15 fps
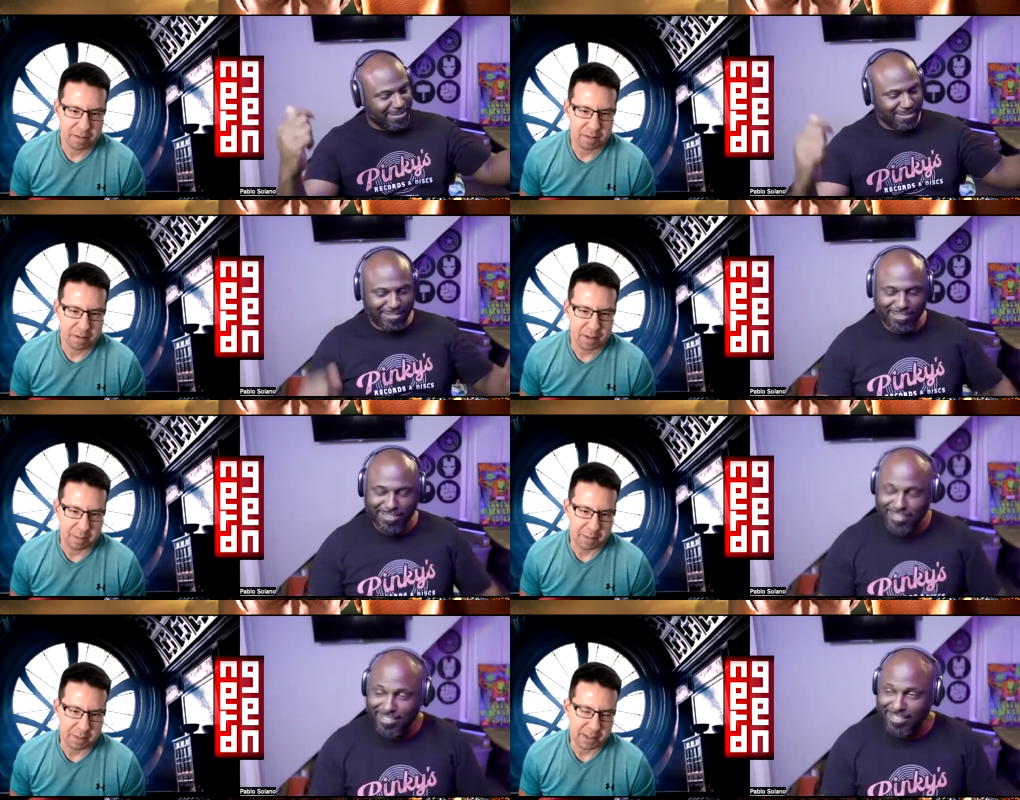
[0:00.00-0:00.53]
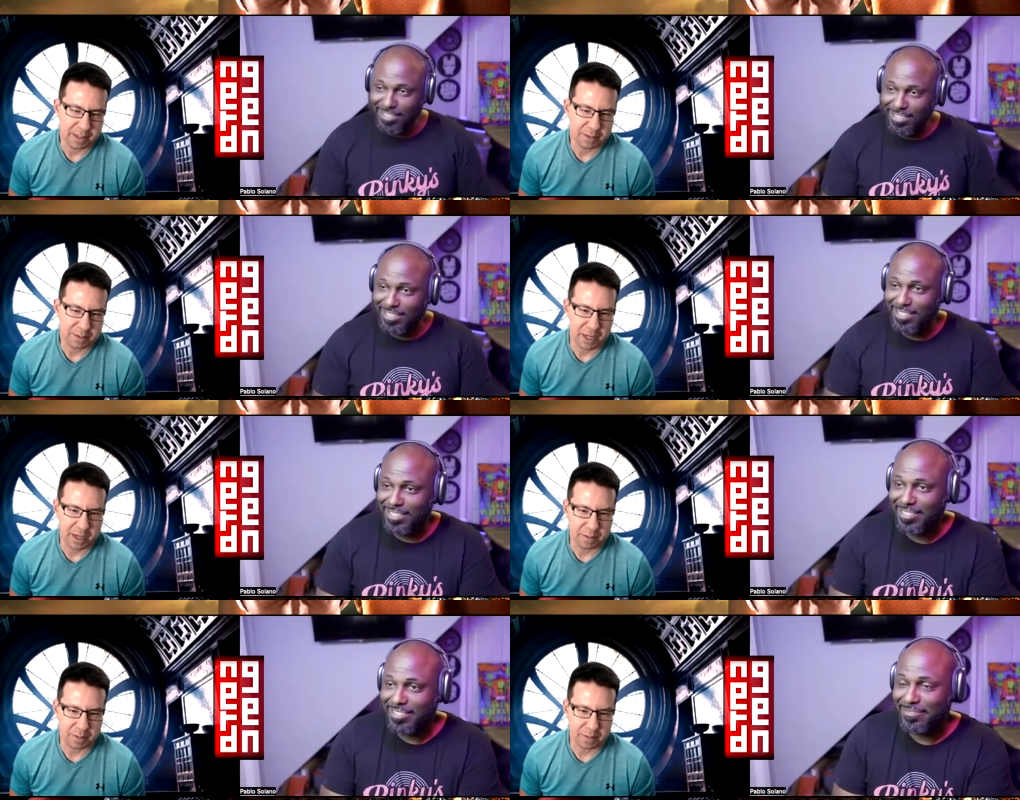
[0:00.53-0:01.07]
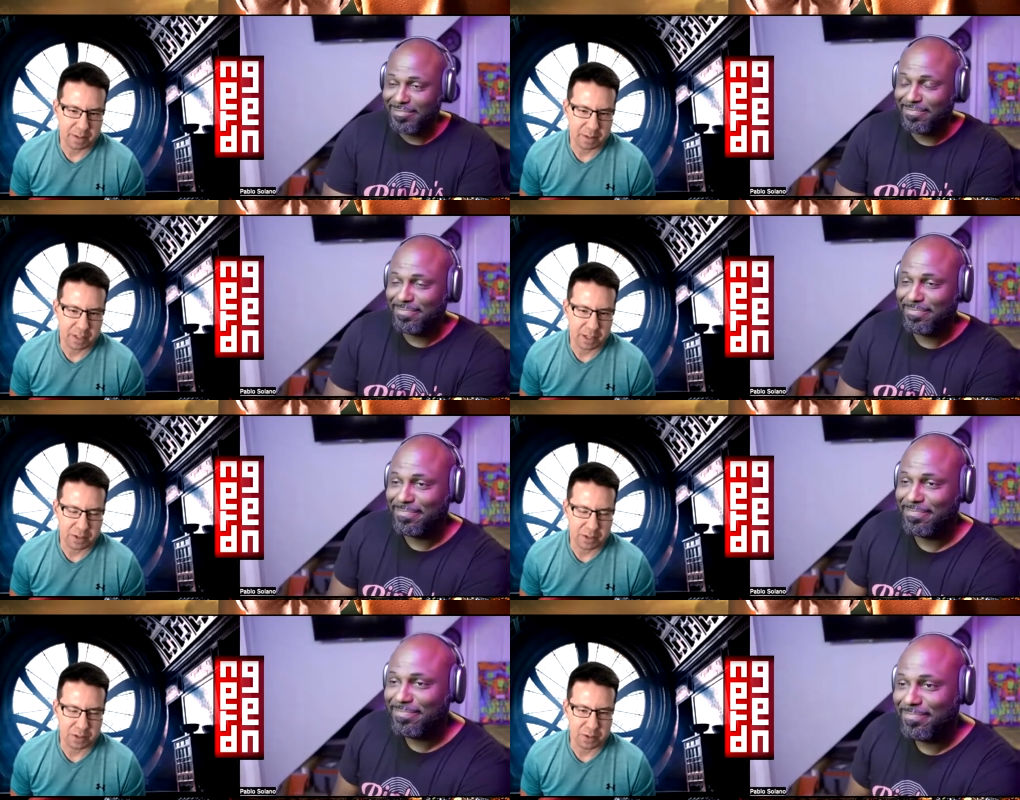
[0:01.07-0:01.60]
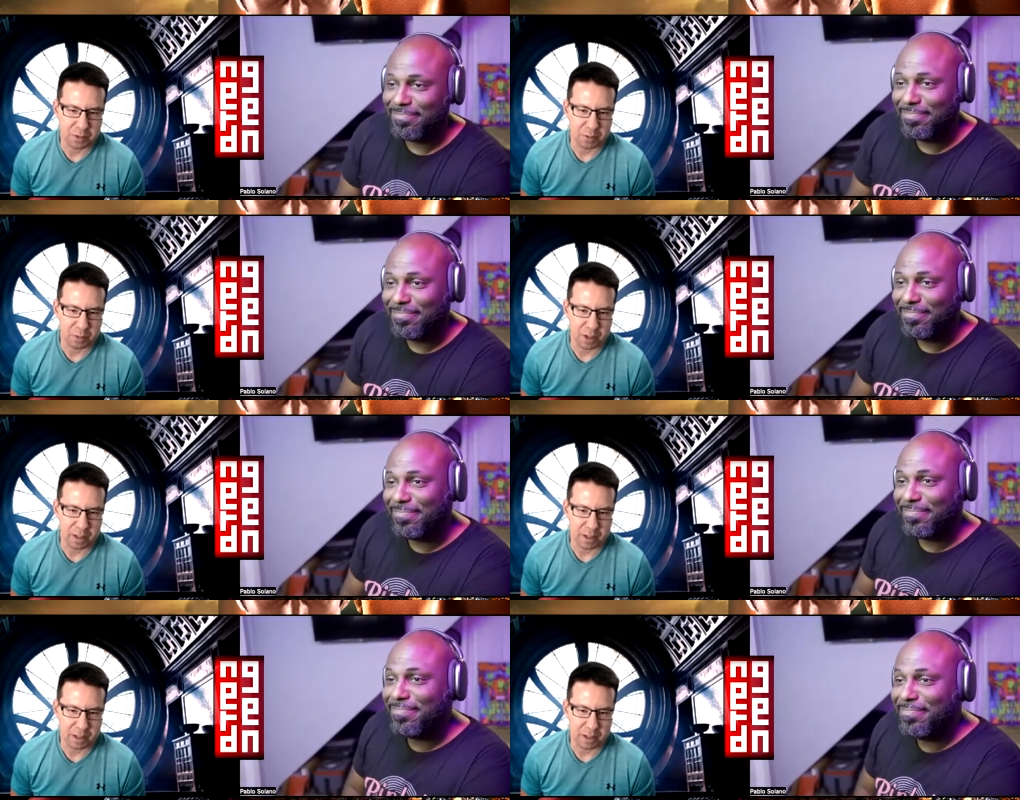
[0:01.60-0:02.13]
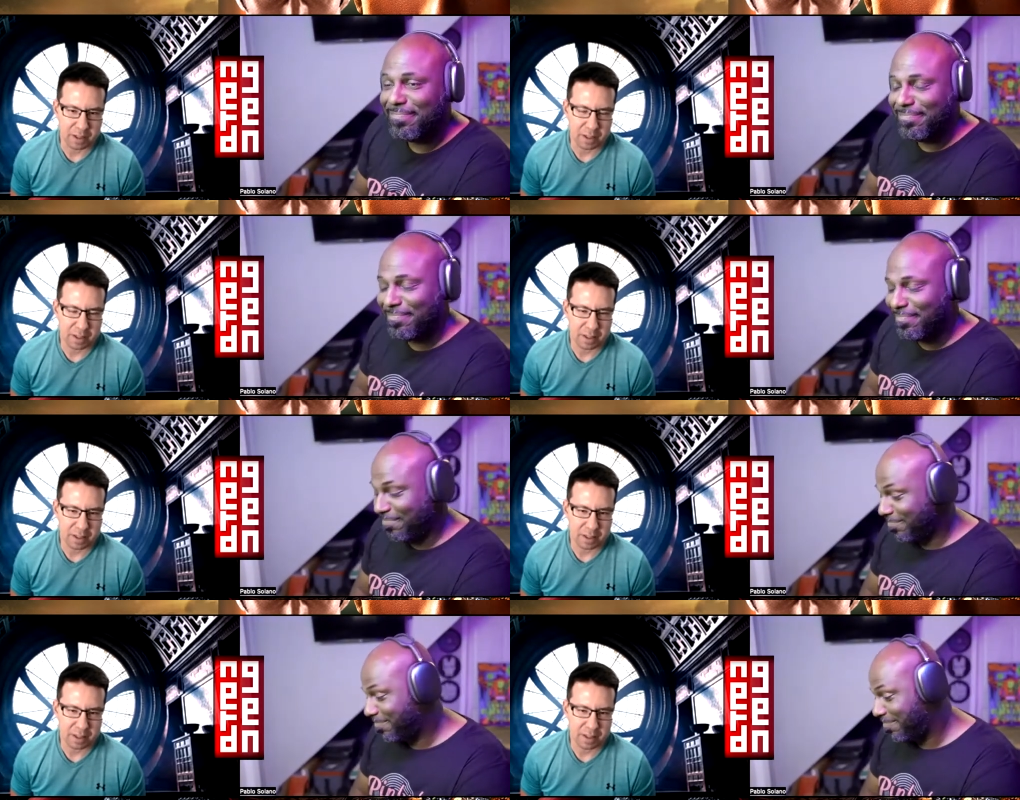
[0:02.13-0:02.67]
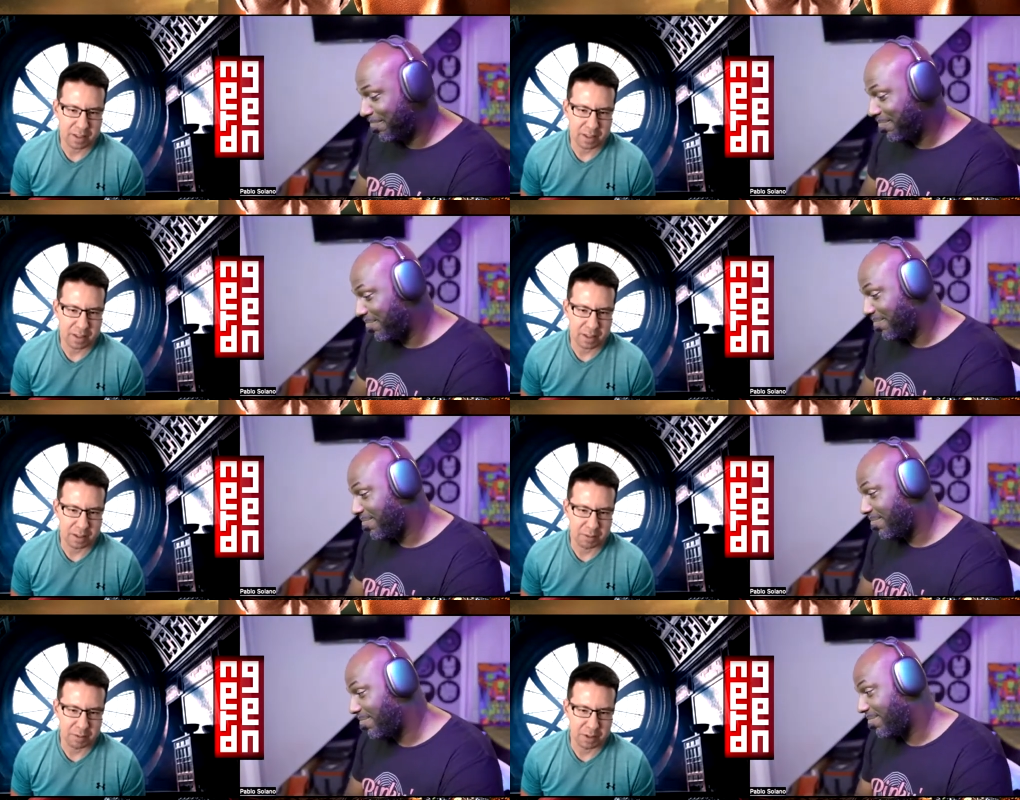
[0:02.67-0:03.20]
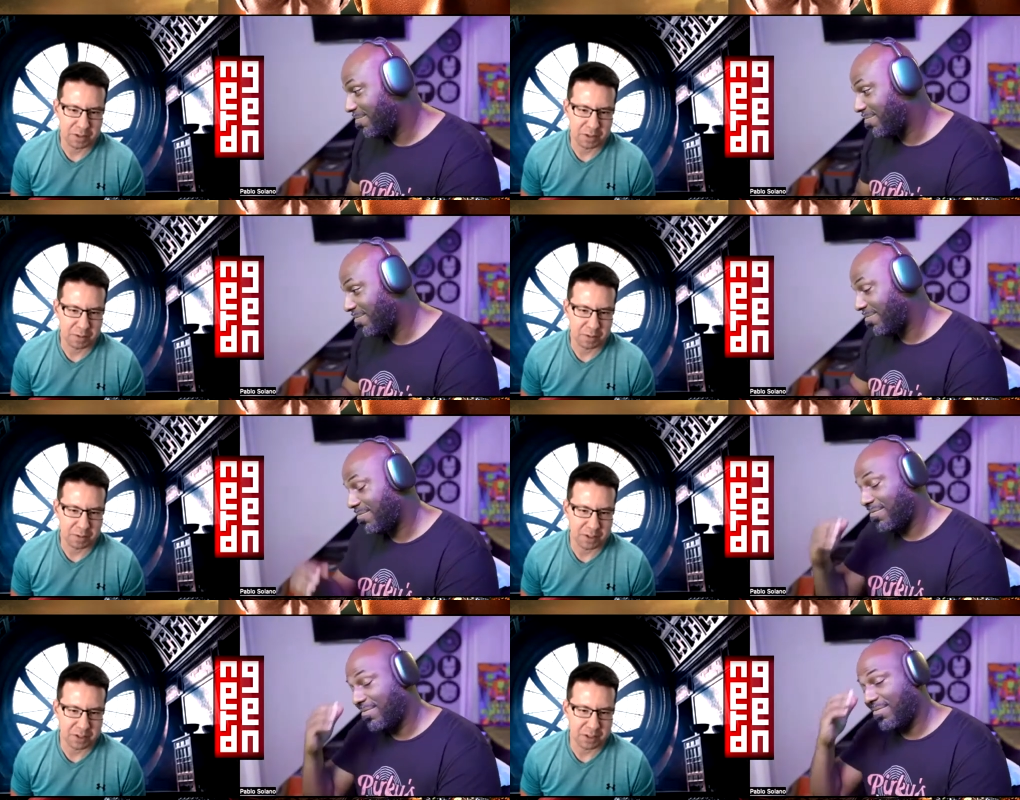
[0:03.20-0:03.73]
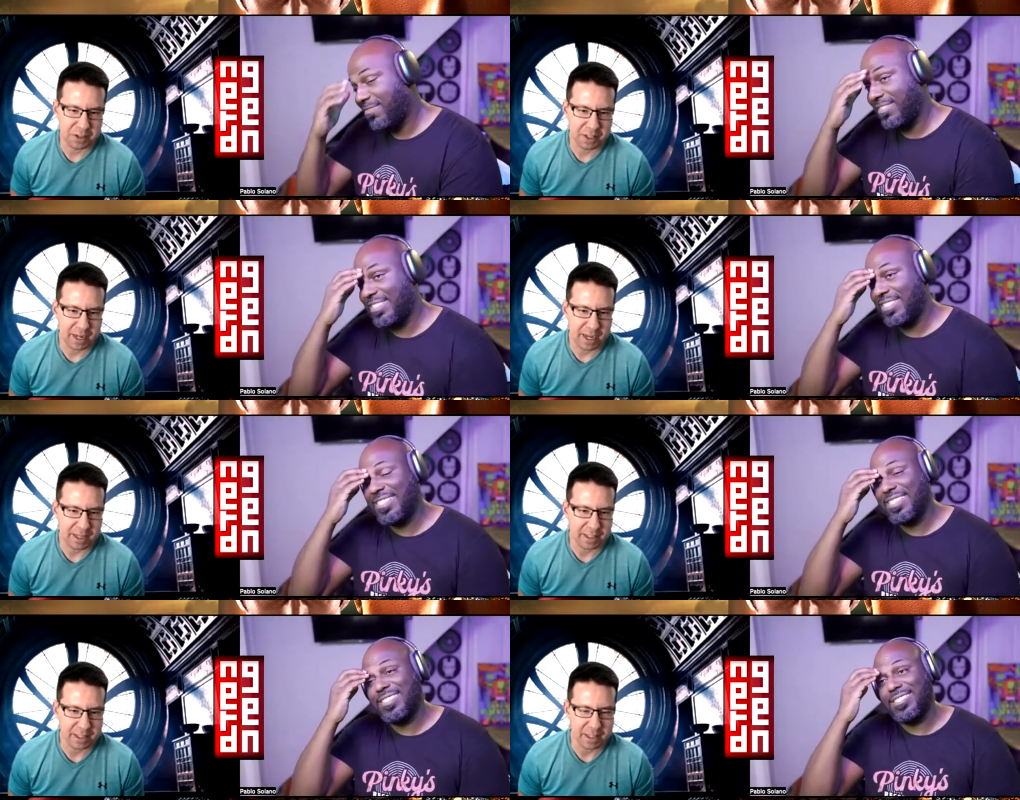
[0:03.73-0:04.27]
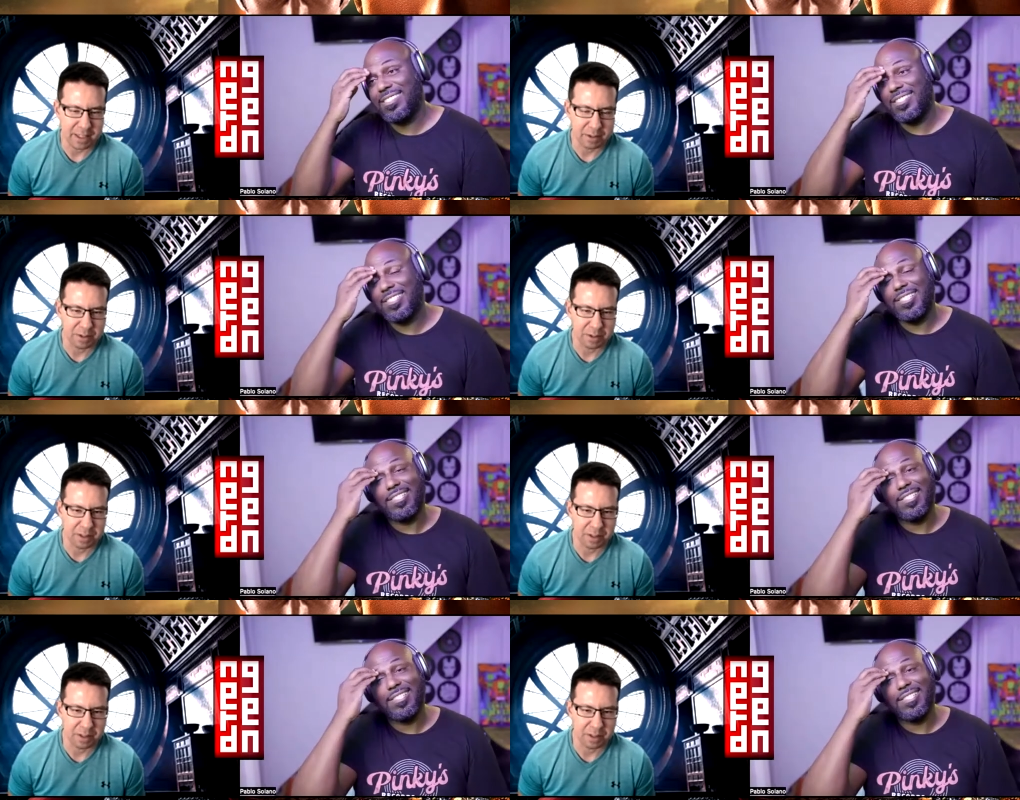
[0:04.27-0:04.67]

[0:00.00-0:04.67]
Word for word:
Speaker 1: I mean, that kind of tells you what the original vision and idea was.